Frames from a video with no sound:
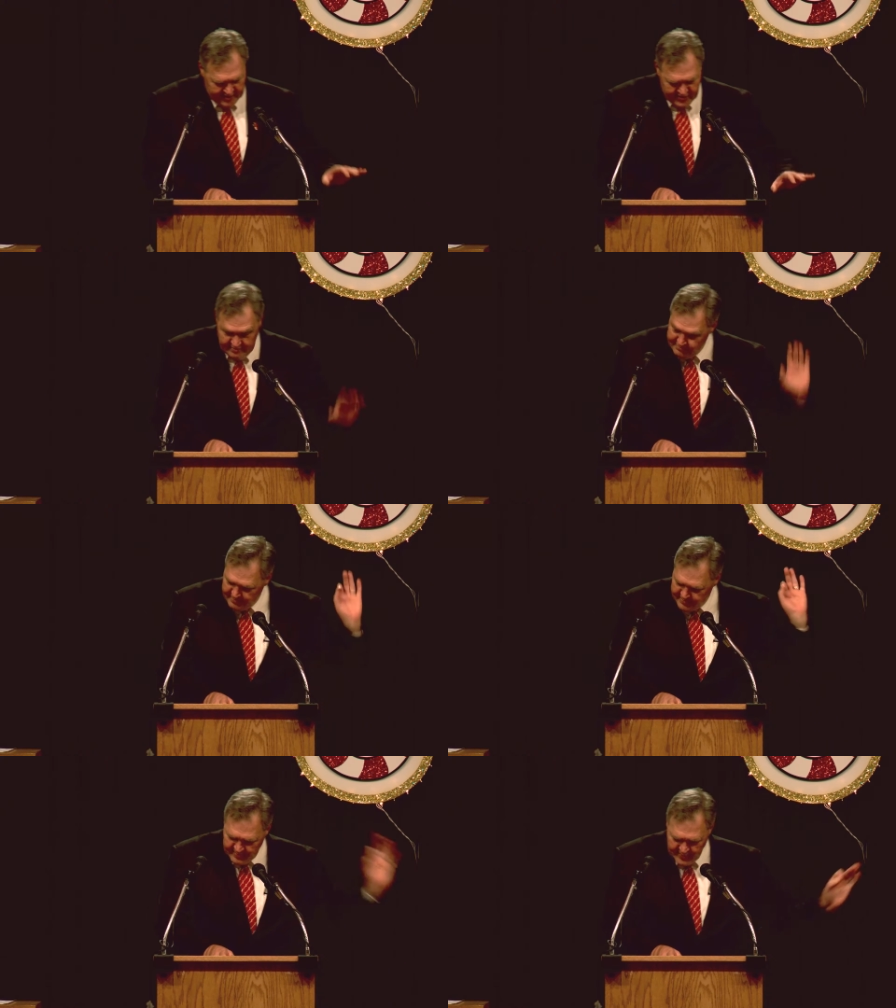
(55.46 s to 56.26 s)
That's
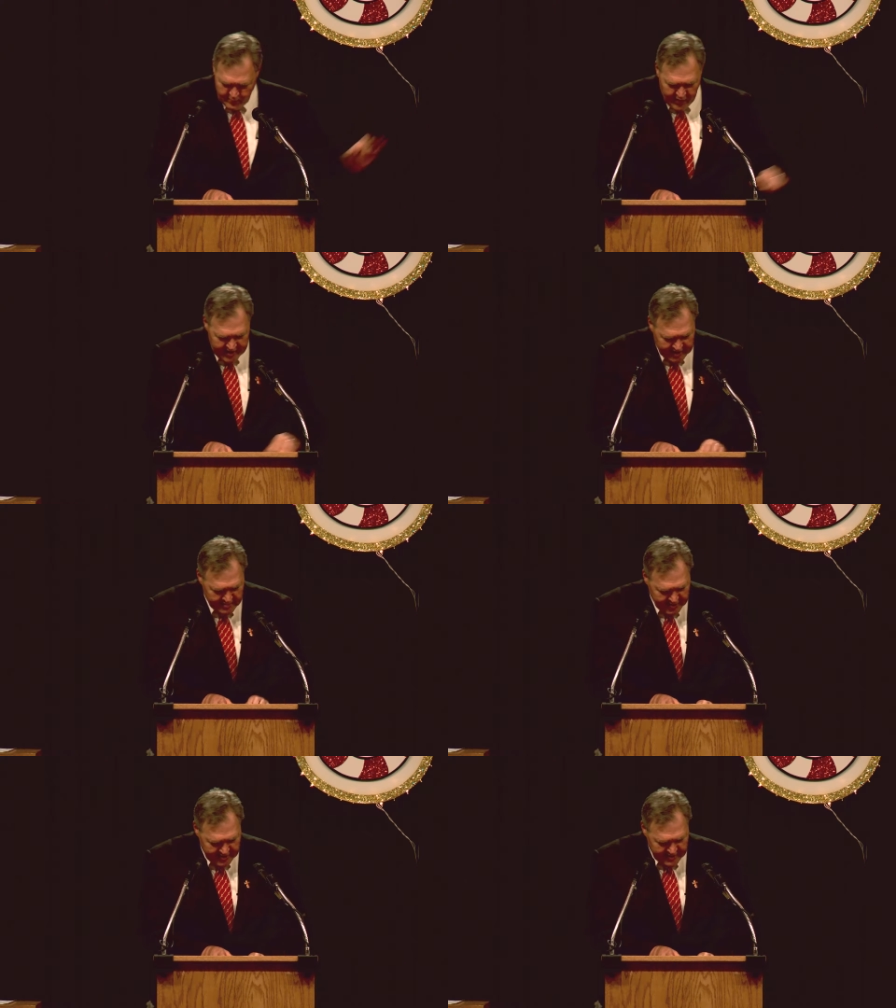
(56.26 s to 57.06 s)
right on the
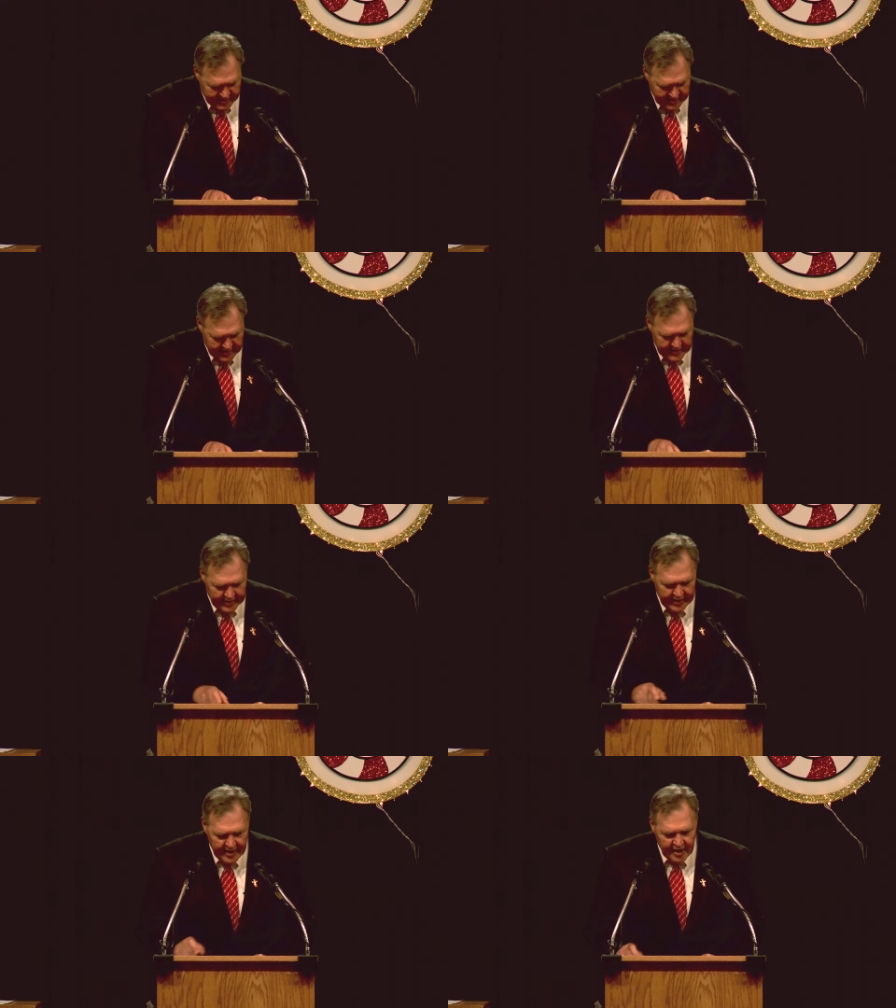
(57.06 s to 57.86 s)
money there.
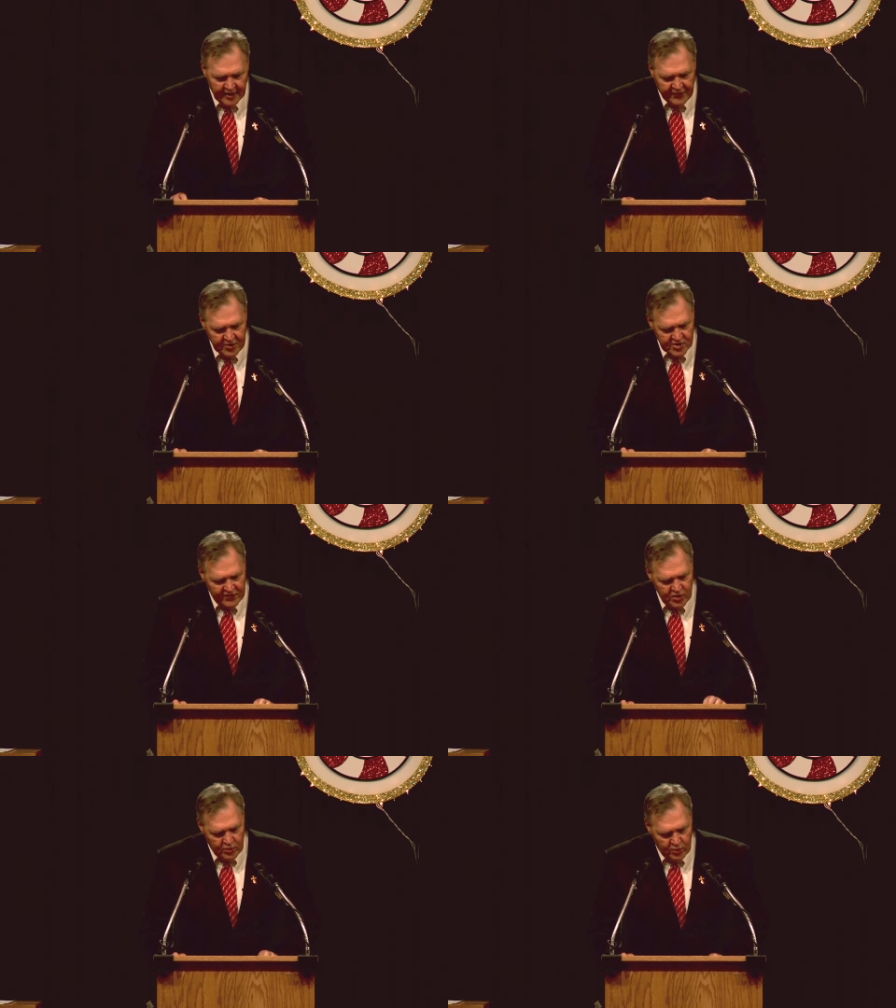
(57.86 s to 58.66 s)
For those of
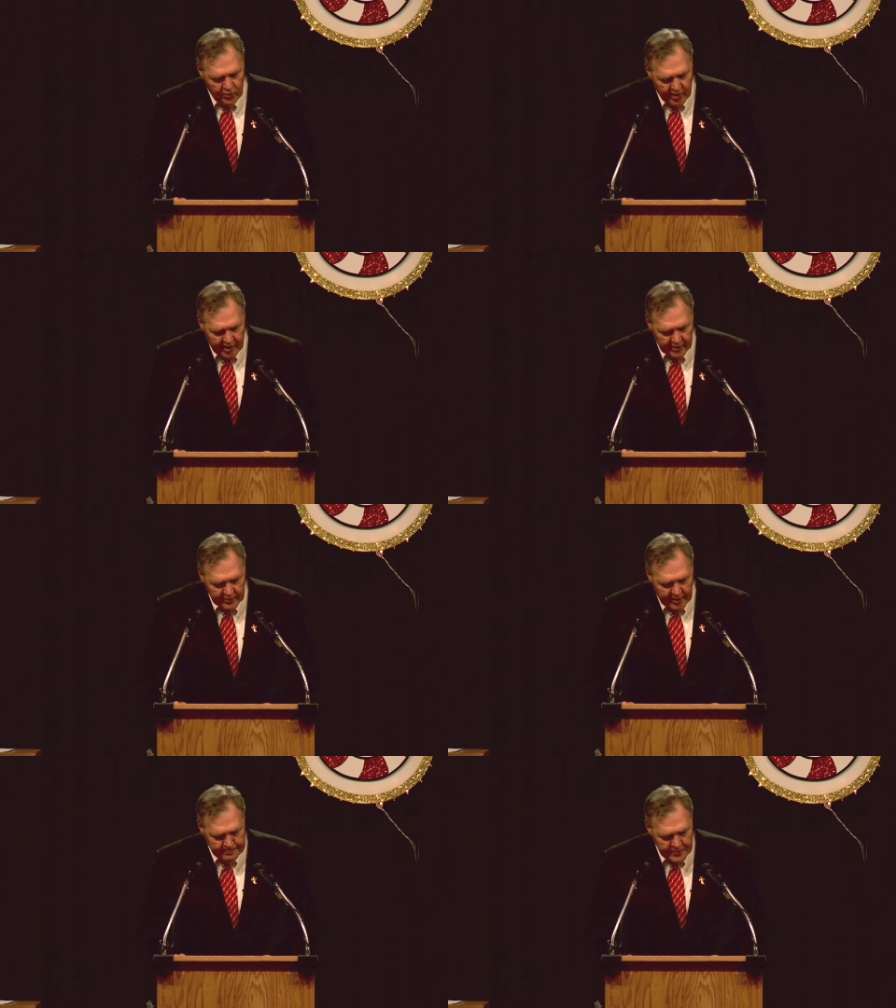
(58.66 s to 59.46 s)
you who
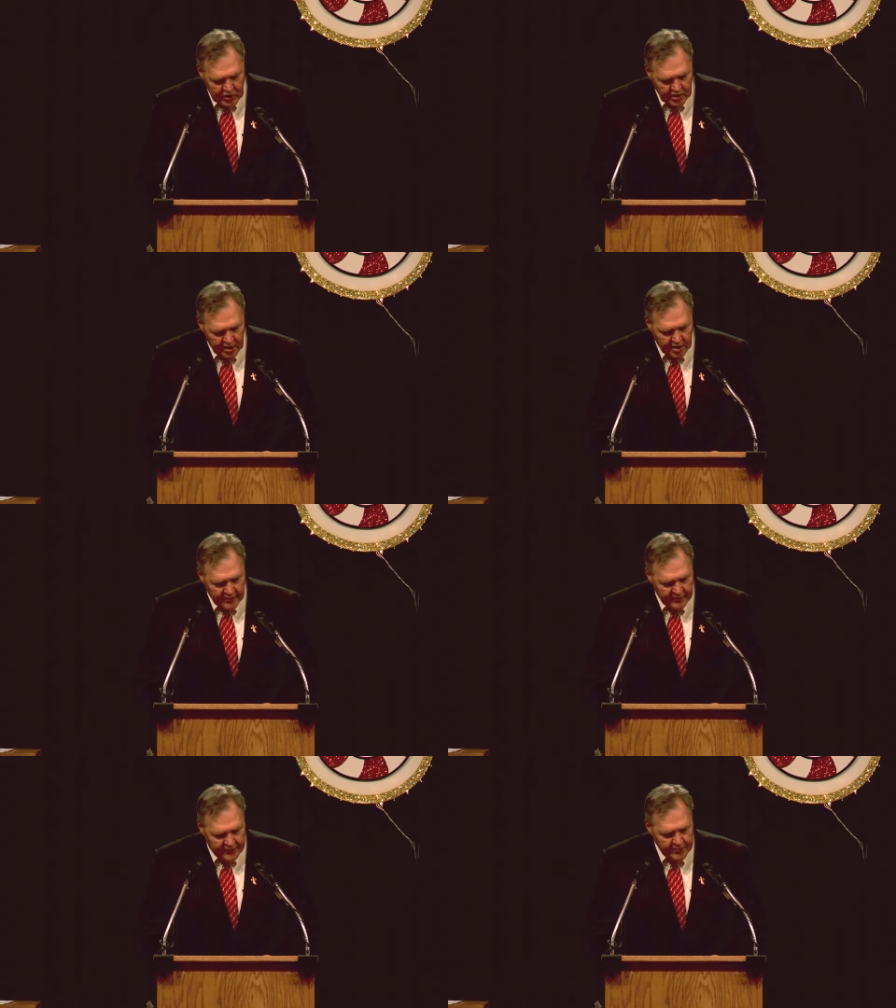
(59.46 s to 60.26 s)
are
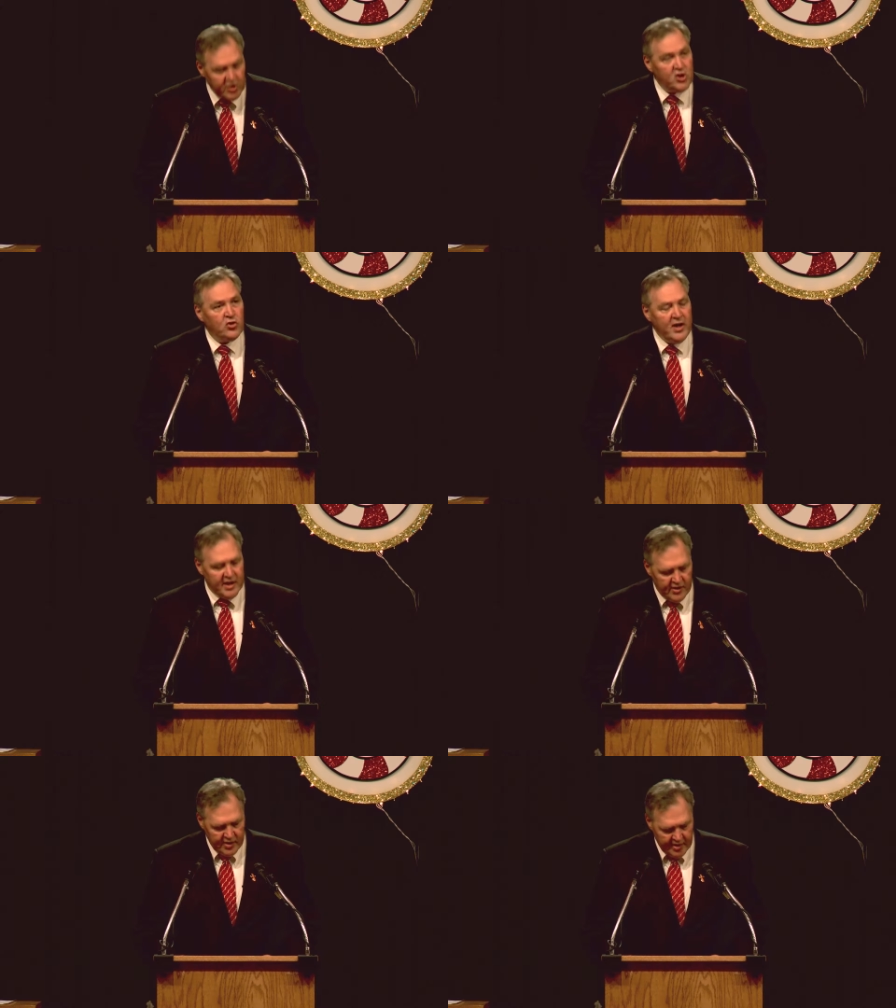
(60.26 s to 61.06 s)
from the Detroit
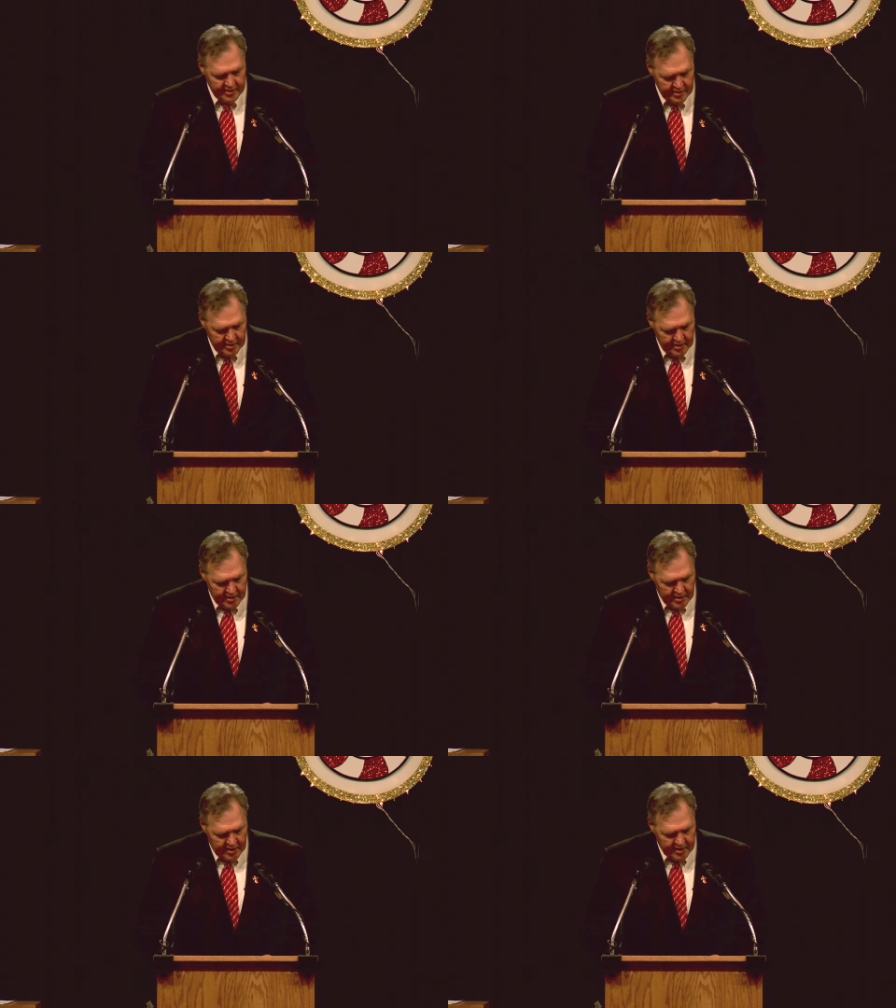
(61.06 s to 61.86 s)
area,
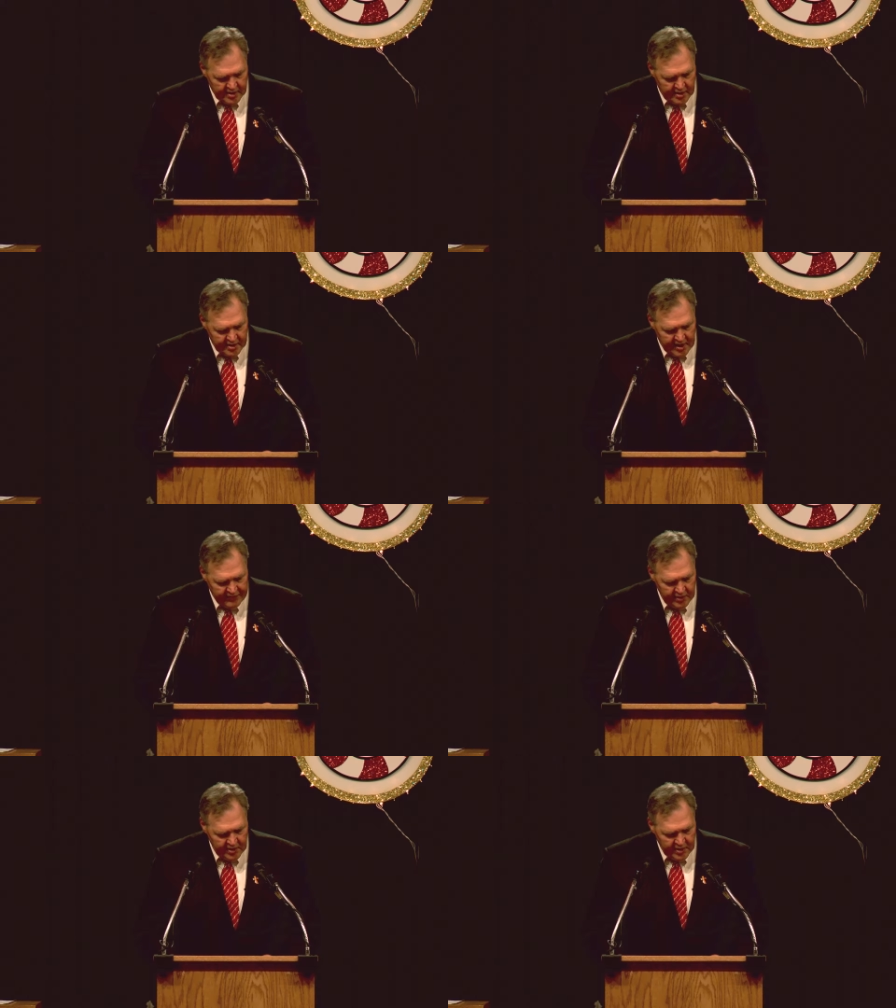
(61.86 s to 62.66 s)

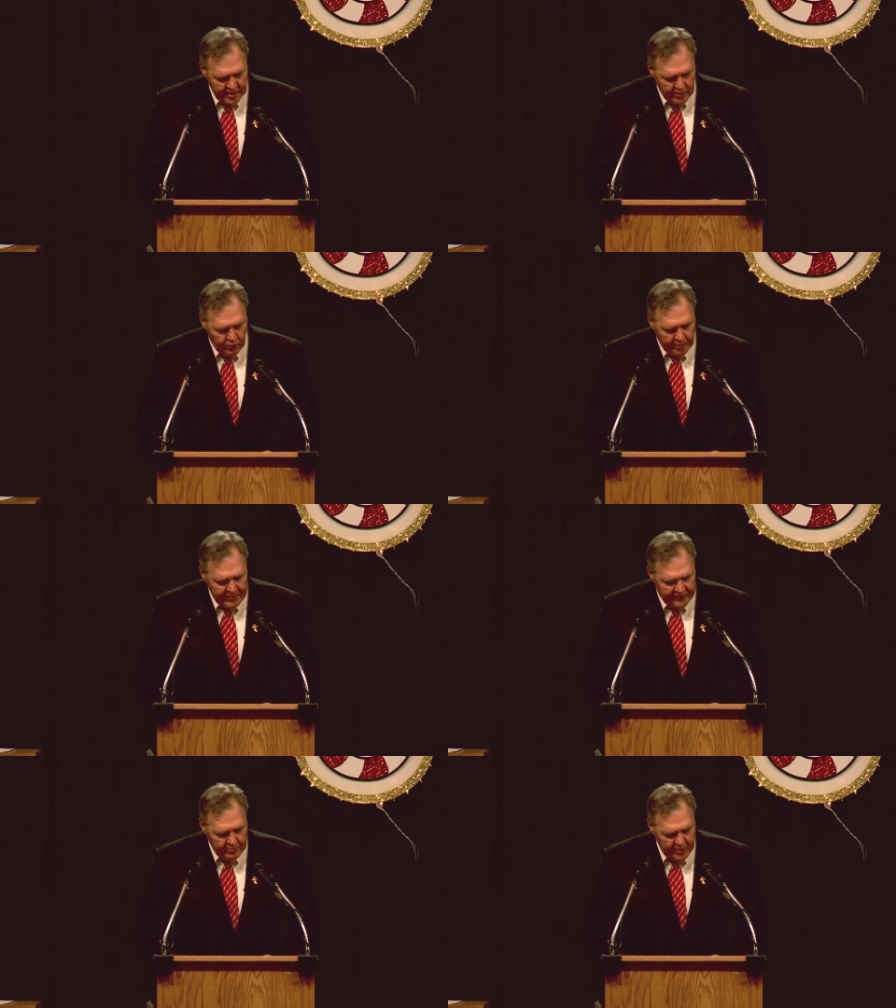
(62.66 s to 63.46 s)
Devin will be
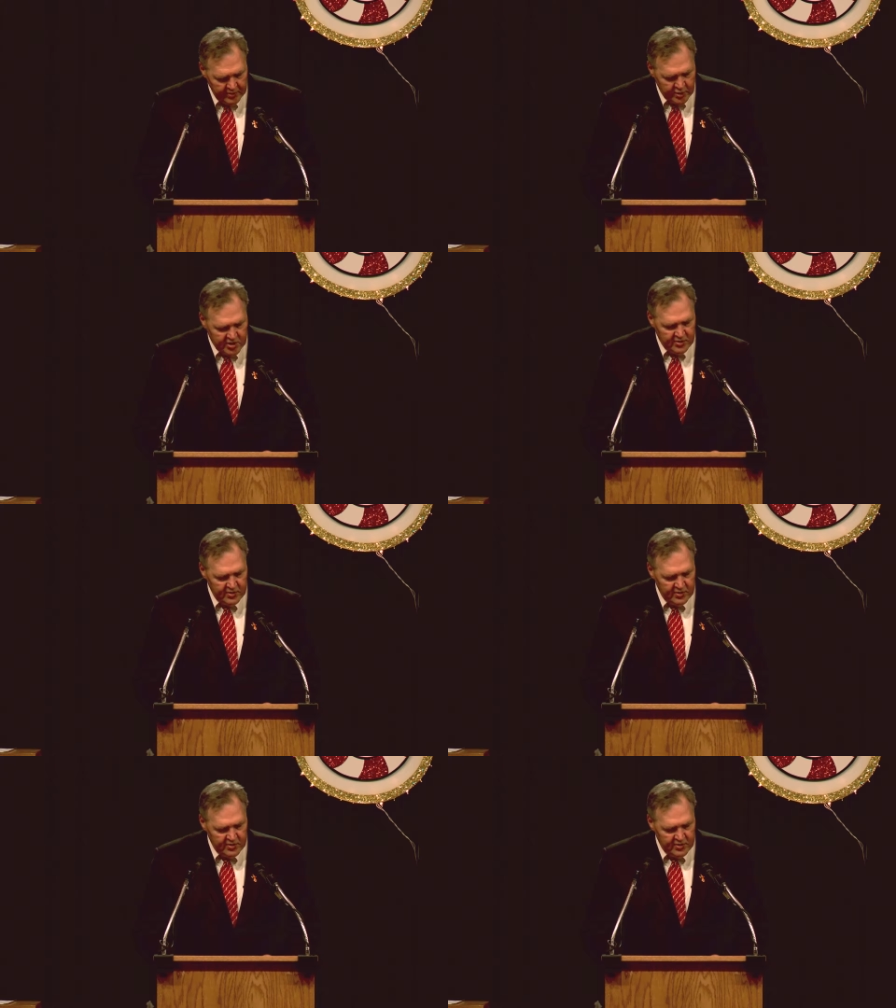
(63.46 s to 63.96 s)
familiar to